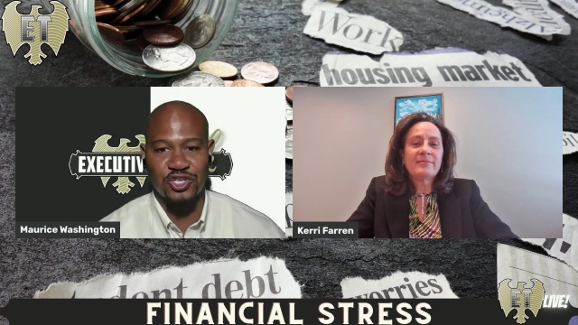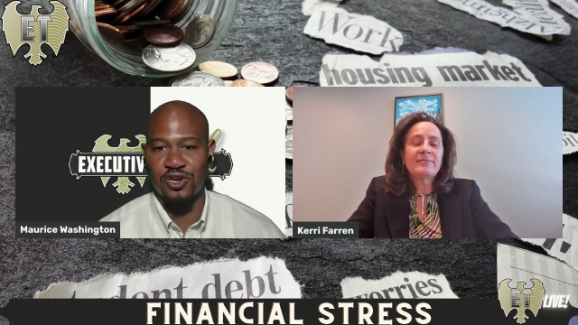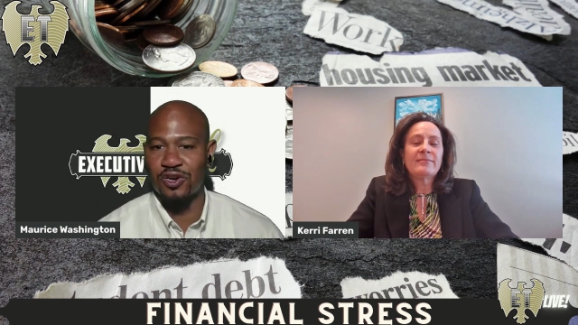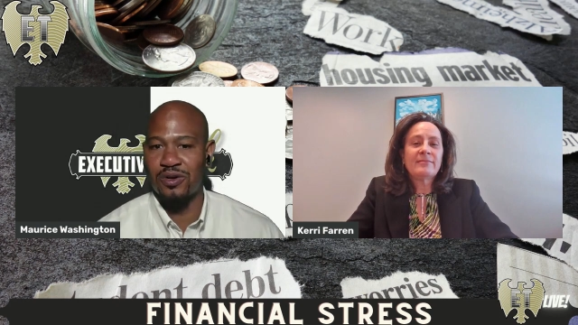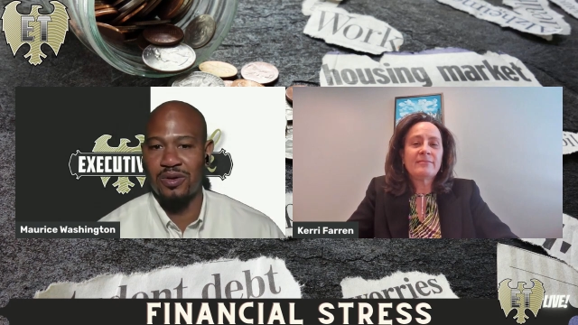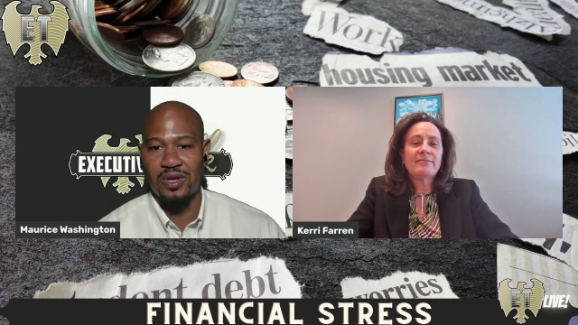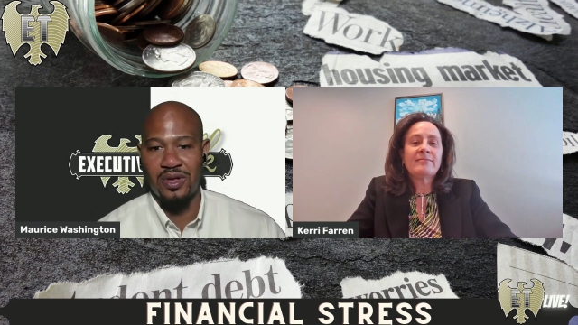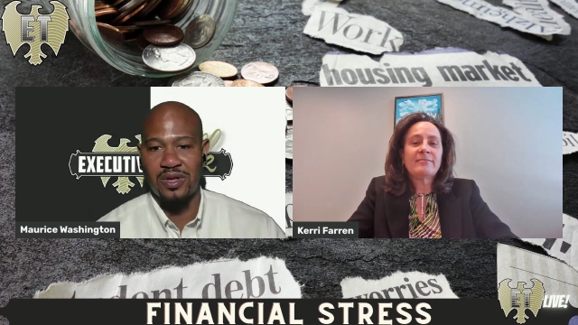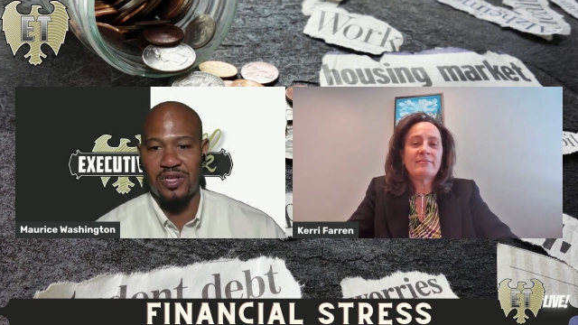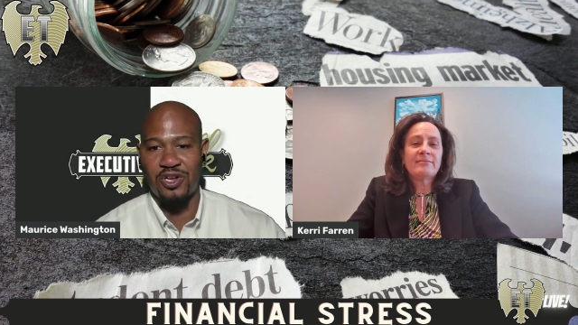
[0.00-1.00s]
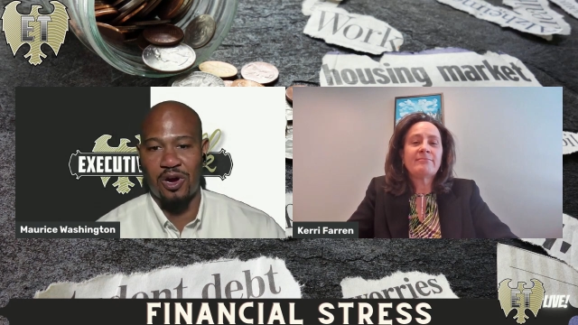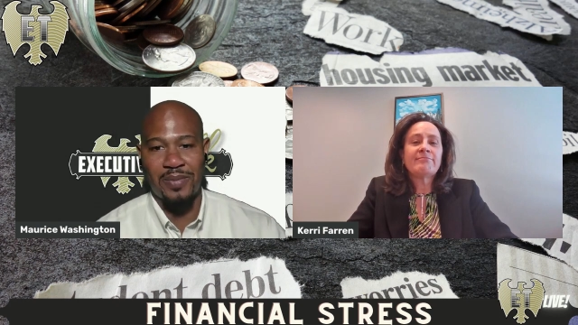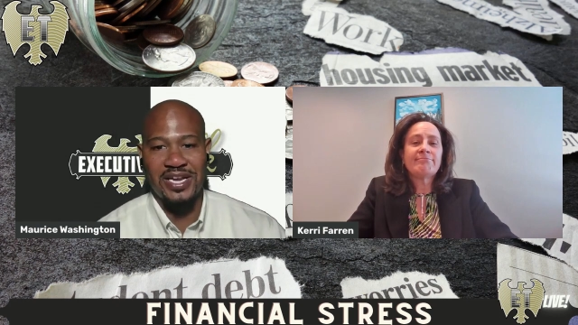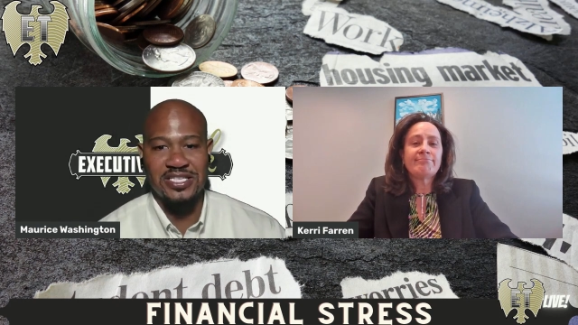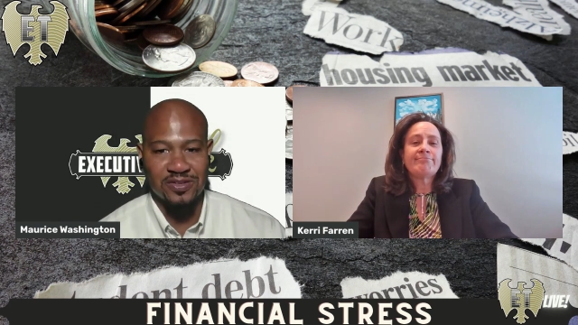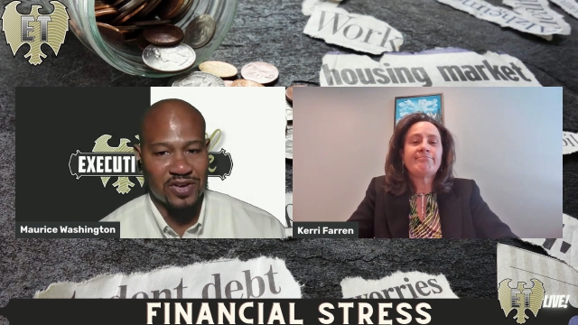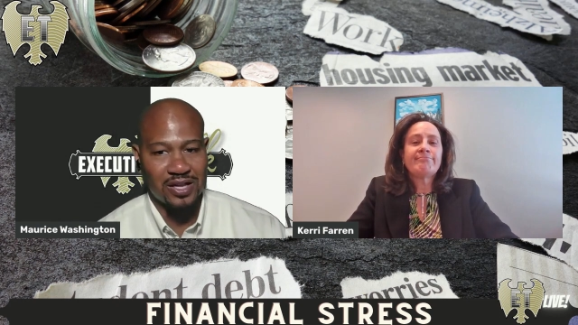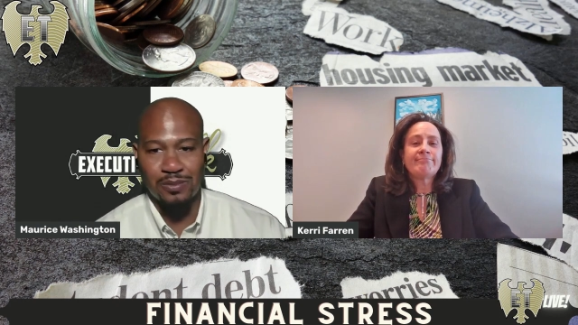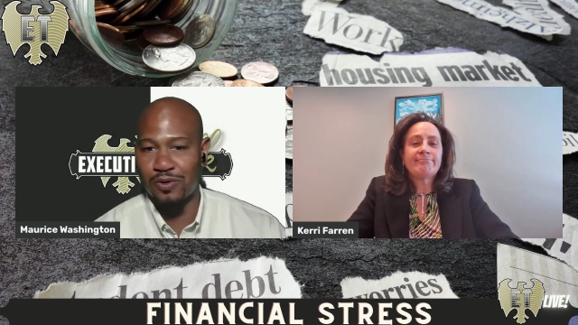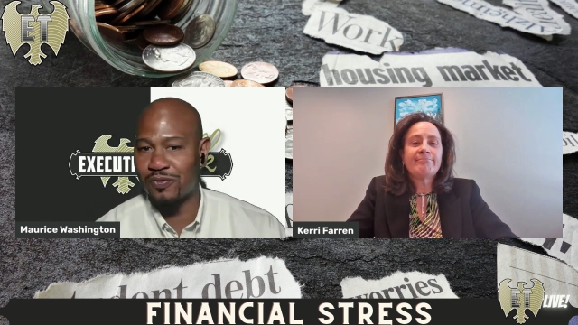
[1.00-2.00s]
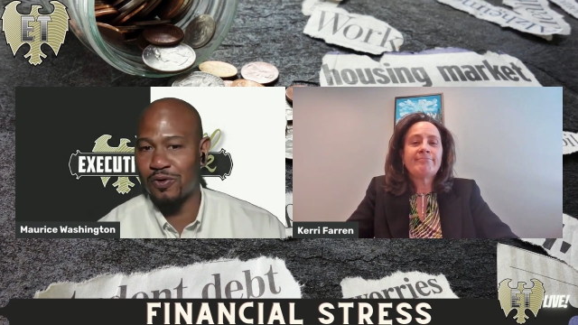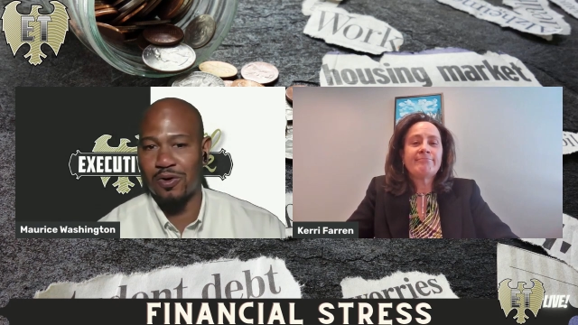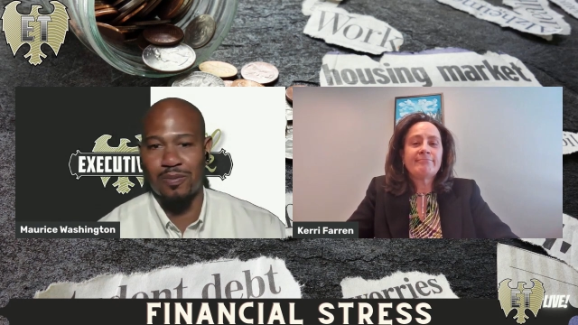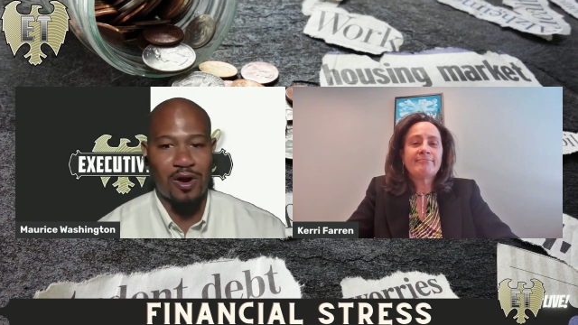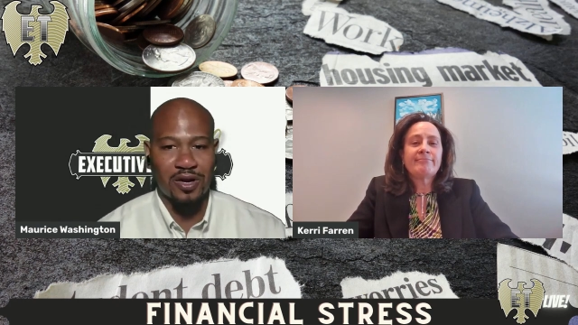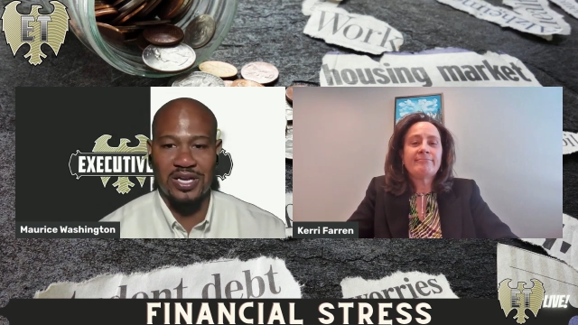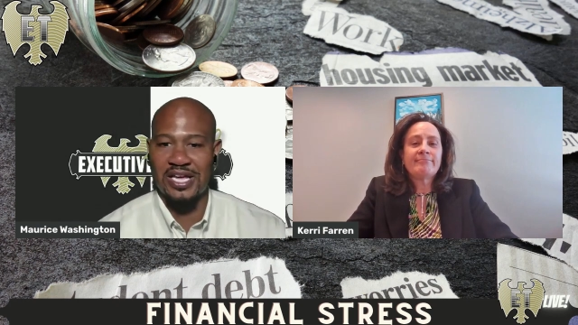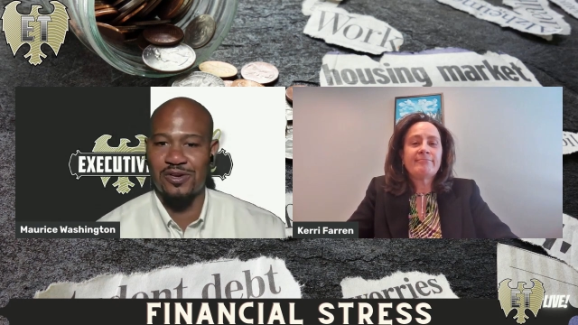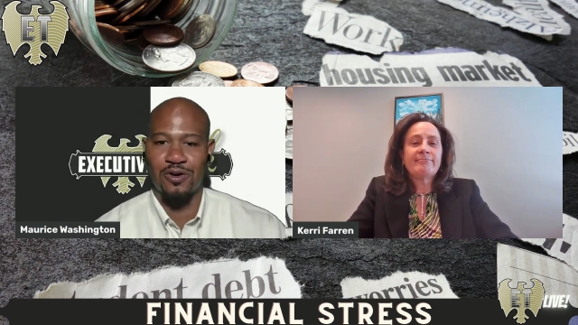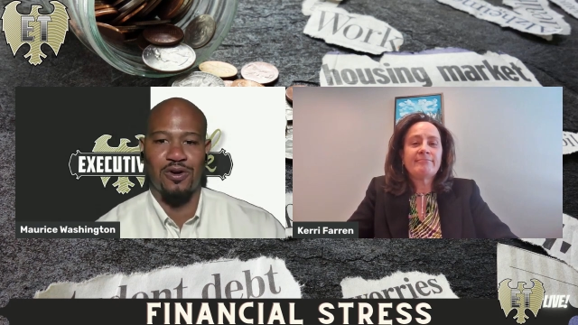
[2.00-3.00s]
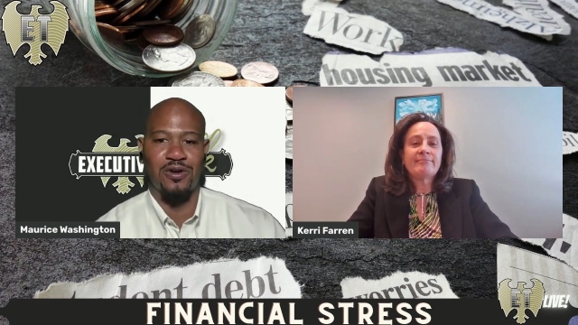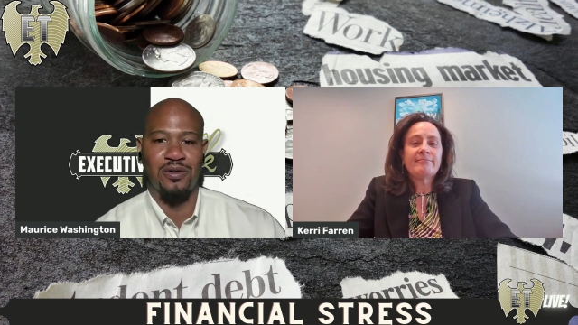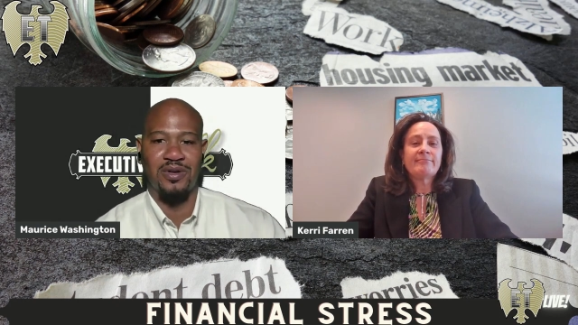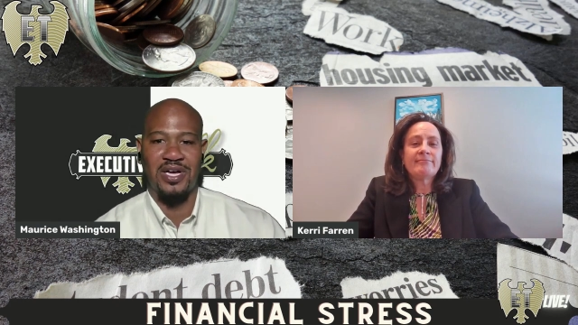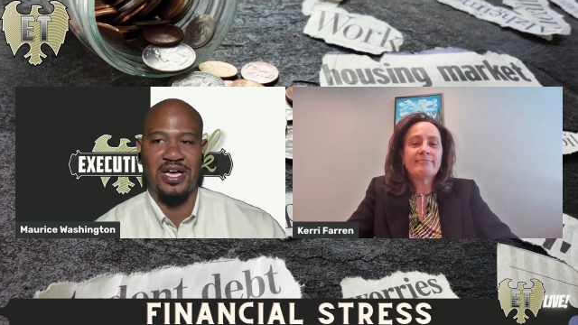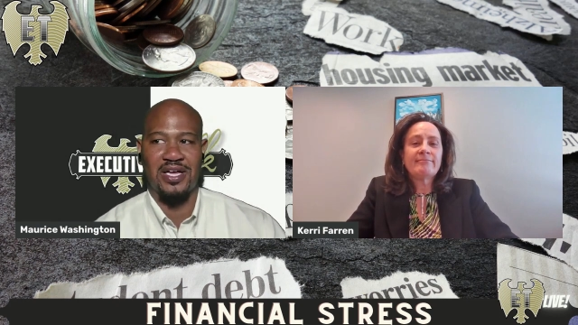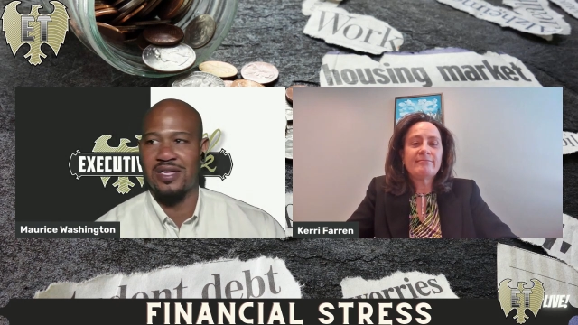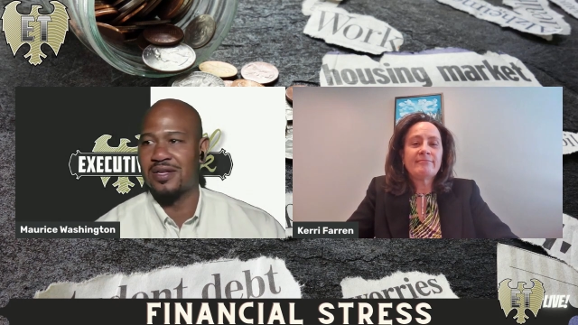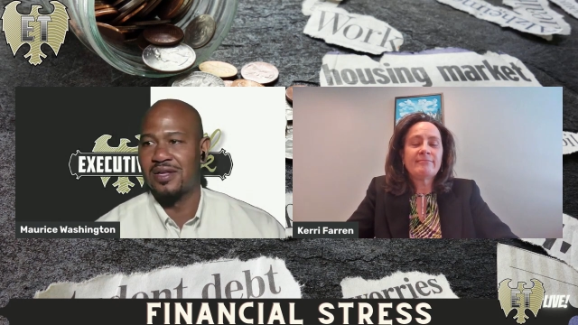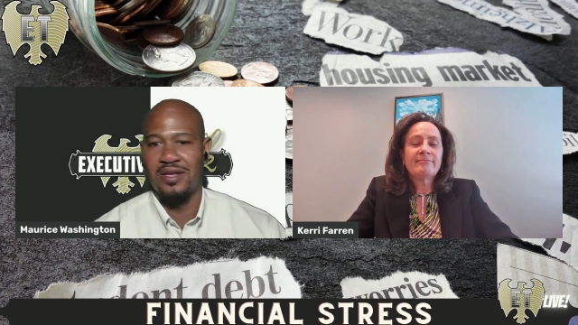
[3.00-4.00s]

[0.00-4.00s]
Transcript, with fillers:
Speaker 1: sure you know money's available for marketing or uh,